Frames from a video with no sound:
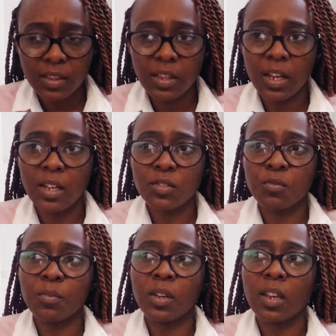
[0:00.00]
there has to
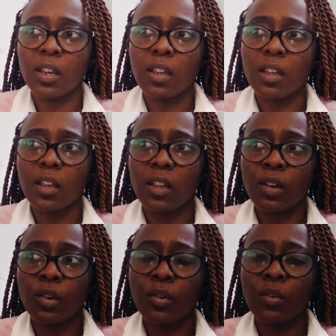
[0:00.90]
be a
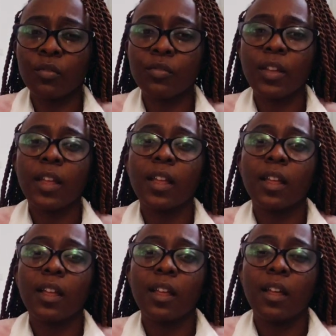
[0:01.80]
lot of
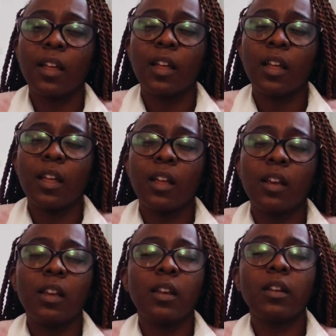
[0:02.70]

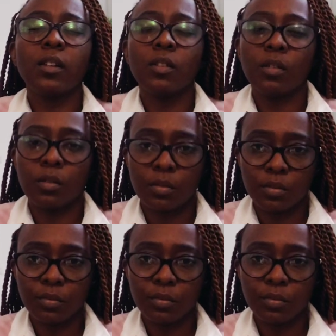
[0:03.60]
letting go.